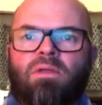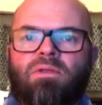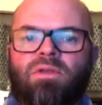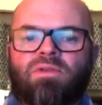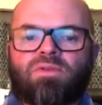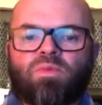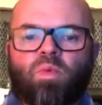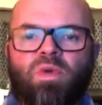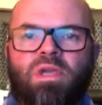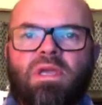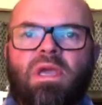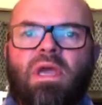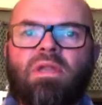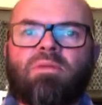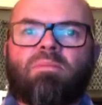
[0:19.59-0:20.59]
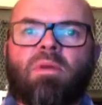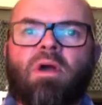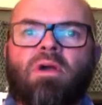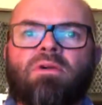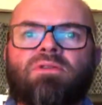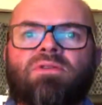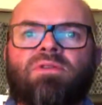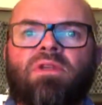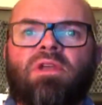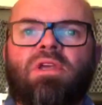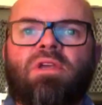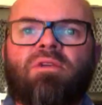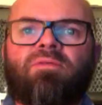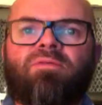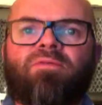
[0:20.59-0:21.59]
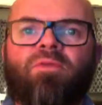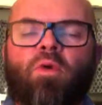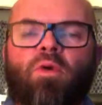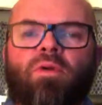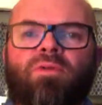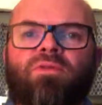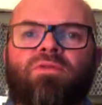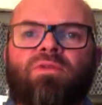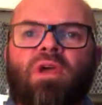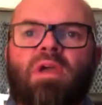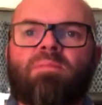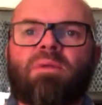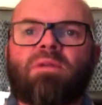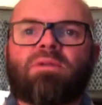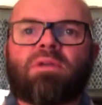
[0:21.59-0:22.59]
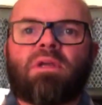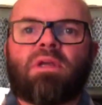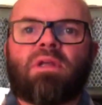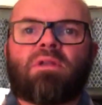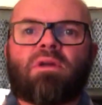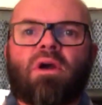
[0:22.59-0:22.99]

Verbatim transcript: This weekend marks the fourth segment in